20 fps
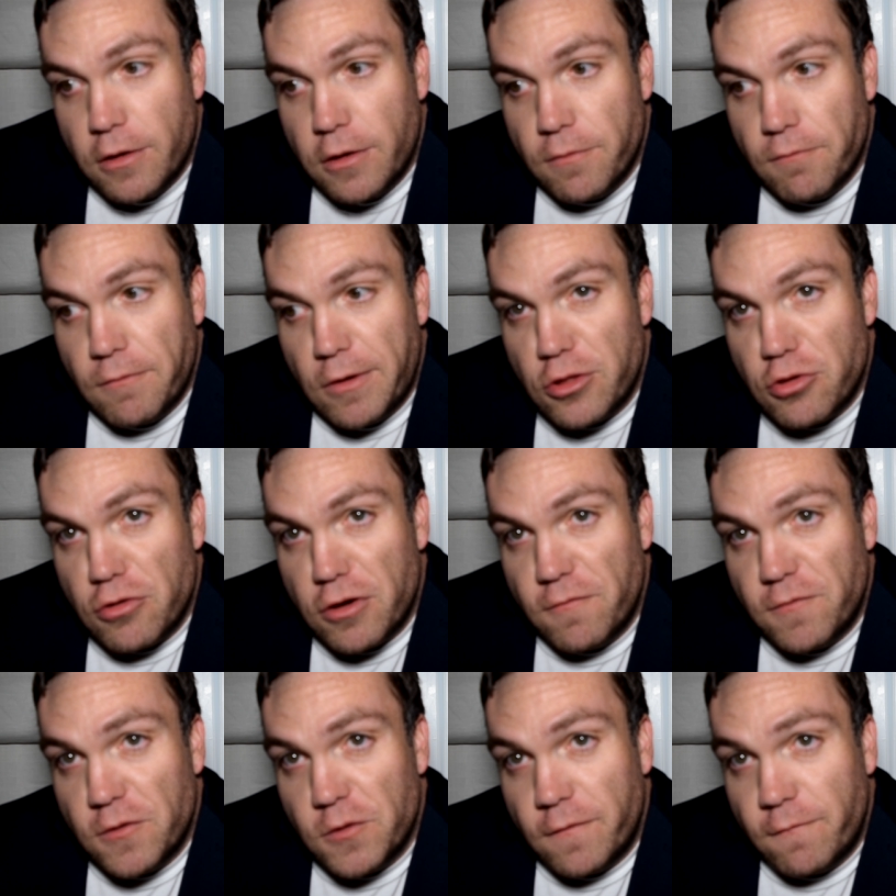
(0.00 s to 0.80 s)
especially
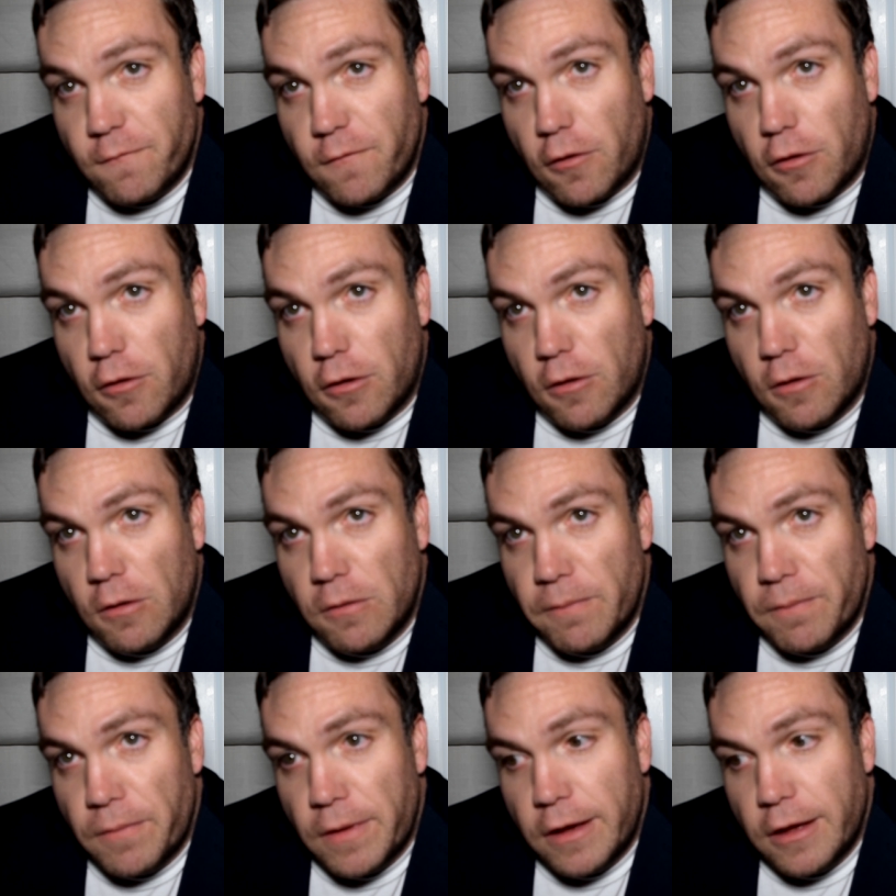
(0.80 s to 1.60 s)
for the
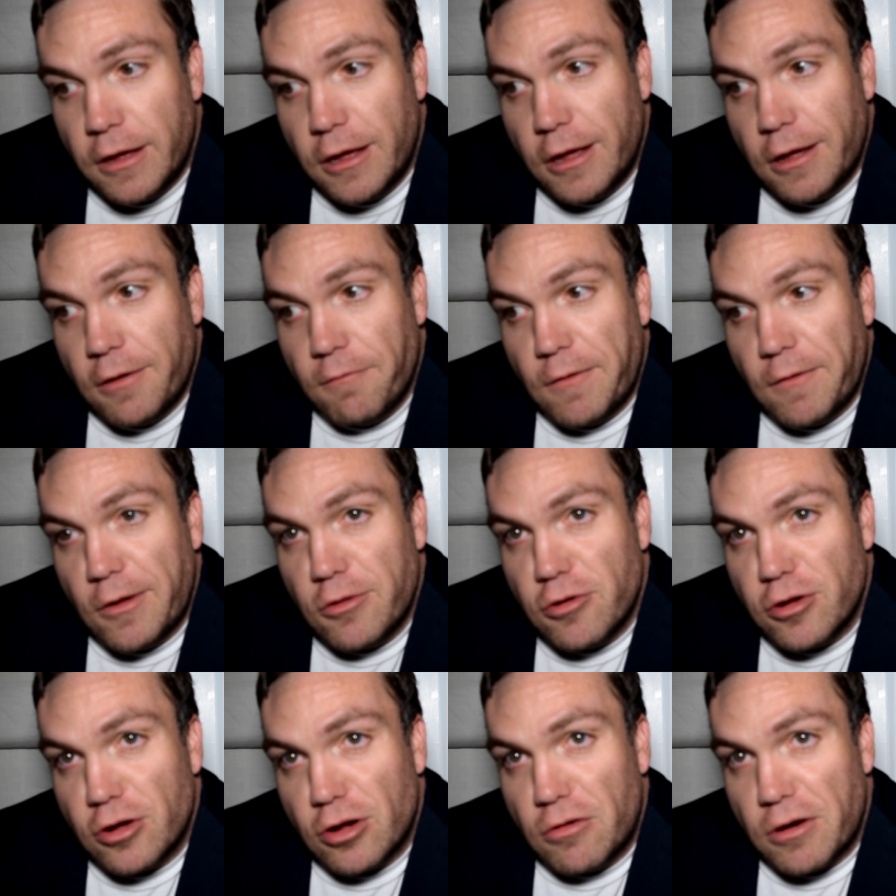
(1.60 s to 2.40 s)
fall,
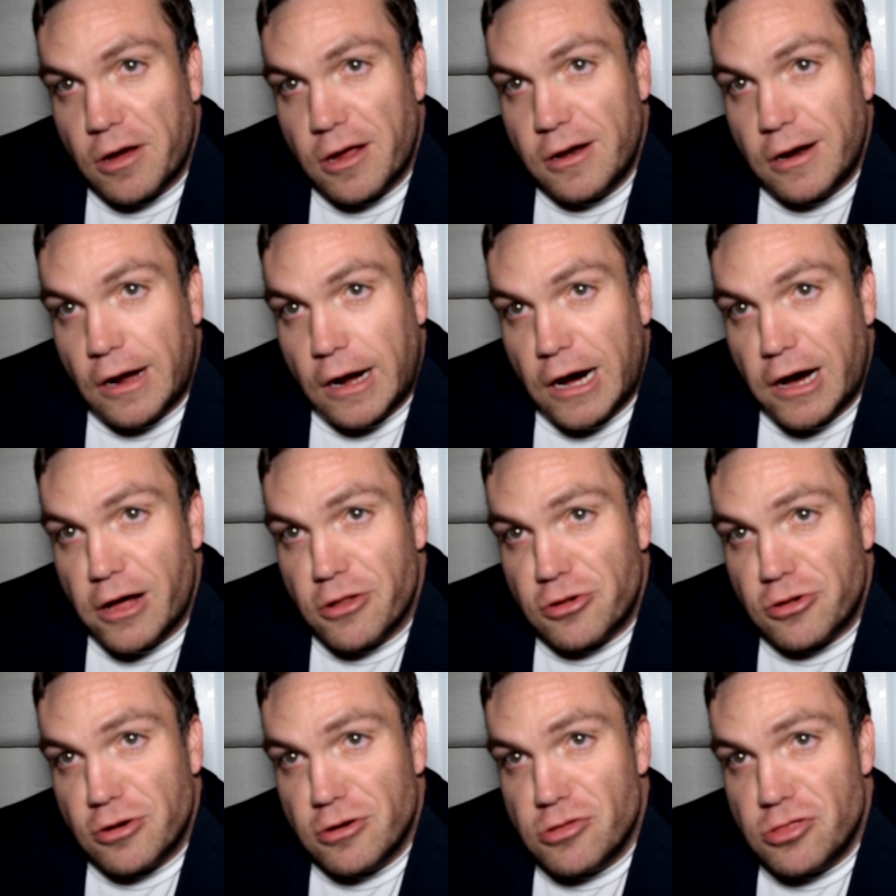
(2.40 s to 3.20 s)
especially going into
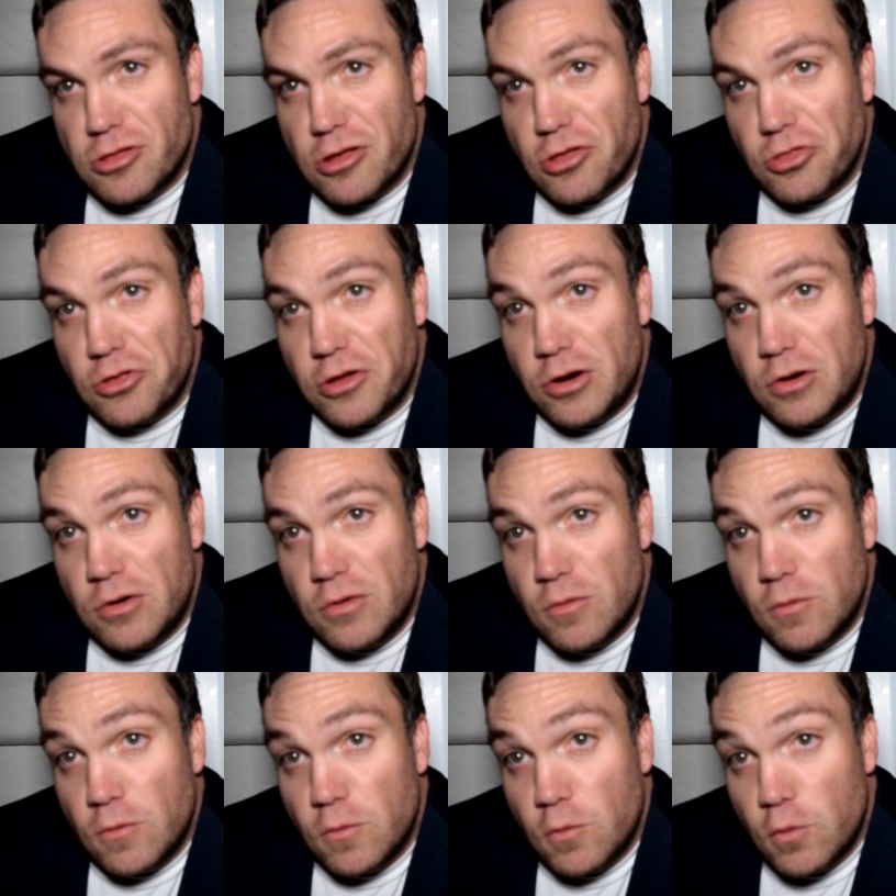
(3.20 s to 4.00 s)
Oscar season,
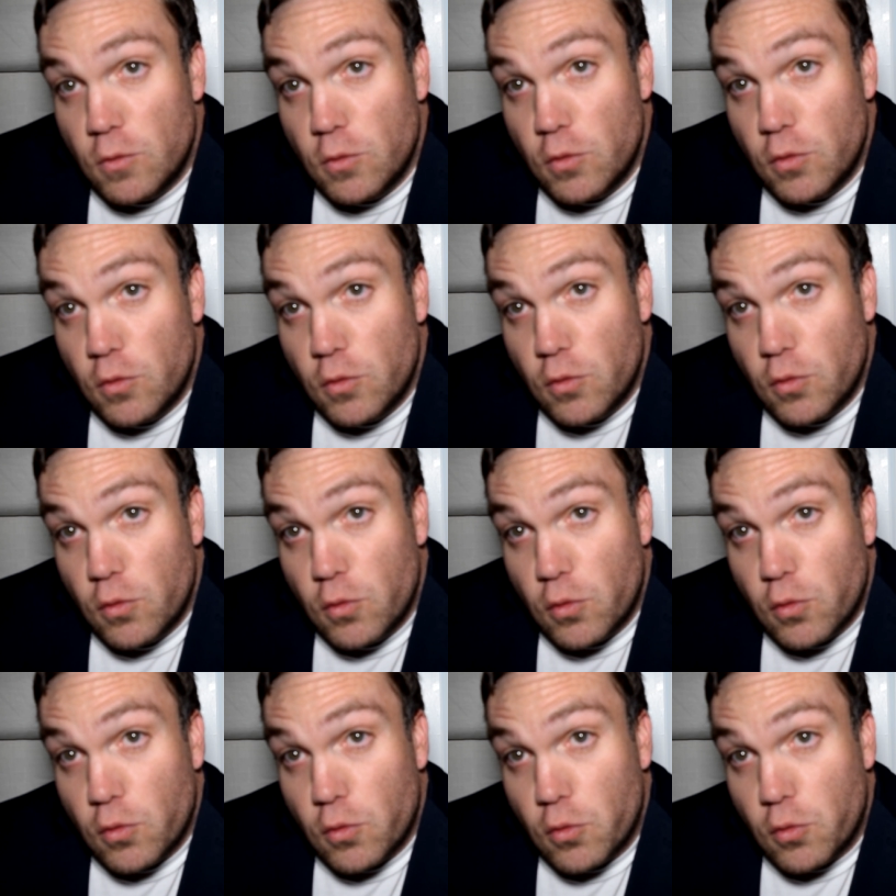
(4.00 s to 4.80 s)

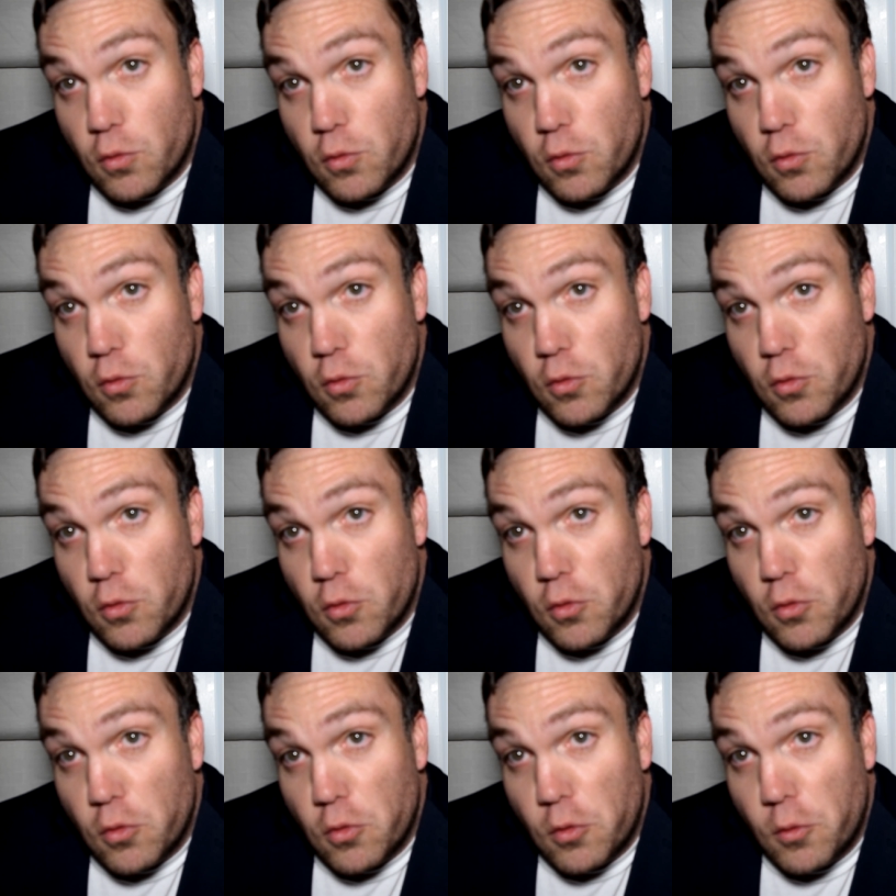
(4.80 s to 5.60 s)

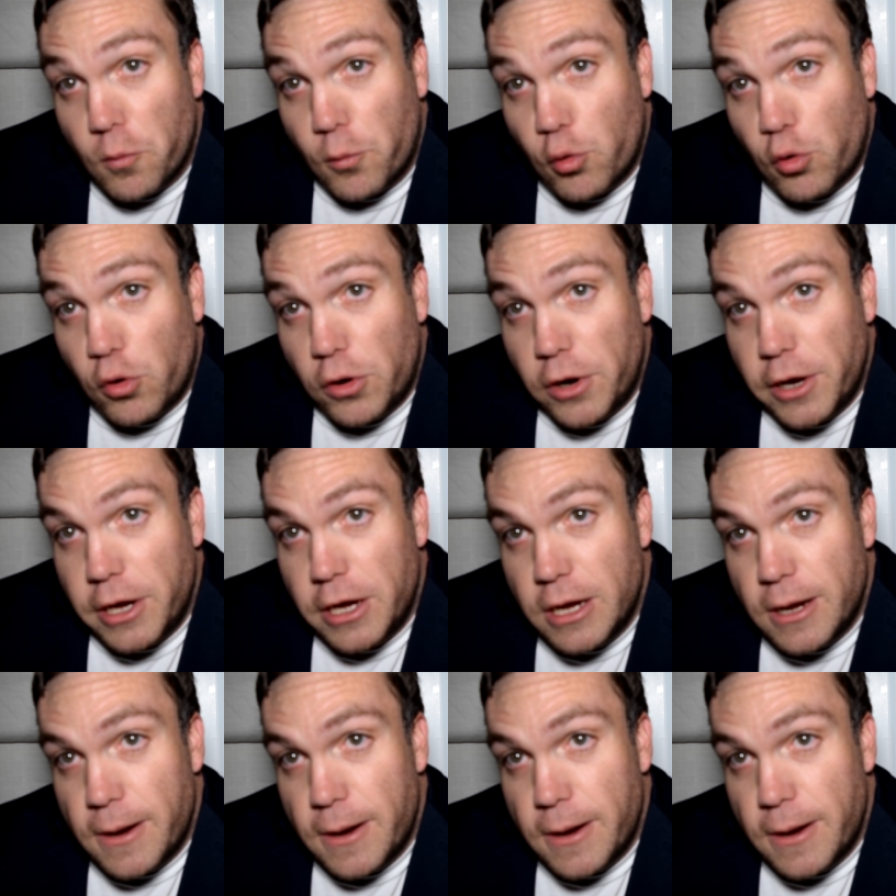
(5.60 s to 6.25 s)
oh boy.